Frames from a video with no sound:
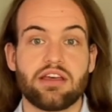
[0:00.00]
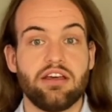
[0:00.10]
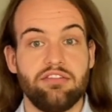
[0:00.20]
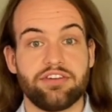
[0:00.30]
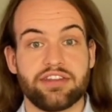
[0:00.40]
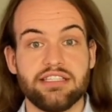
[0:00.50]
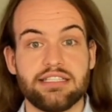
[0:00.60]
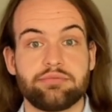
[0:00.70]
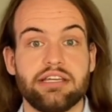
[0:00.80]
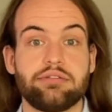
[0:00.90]
For this,
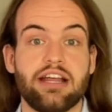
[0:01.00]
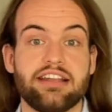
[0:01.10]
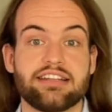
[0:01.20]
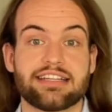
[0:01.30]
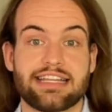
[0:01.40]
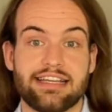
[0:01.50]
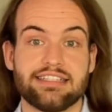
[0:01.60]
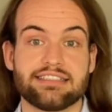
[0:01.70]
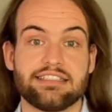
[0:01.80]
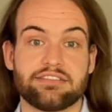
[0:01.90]
we created a
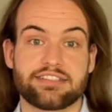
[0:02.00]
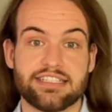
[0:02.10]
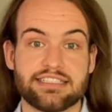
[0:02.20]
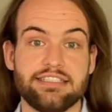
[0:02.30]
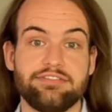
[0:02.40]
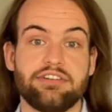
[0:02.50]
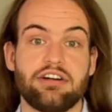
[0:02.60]
dataset of 64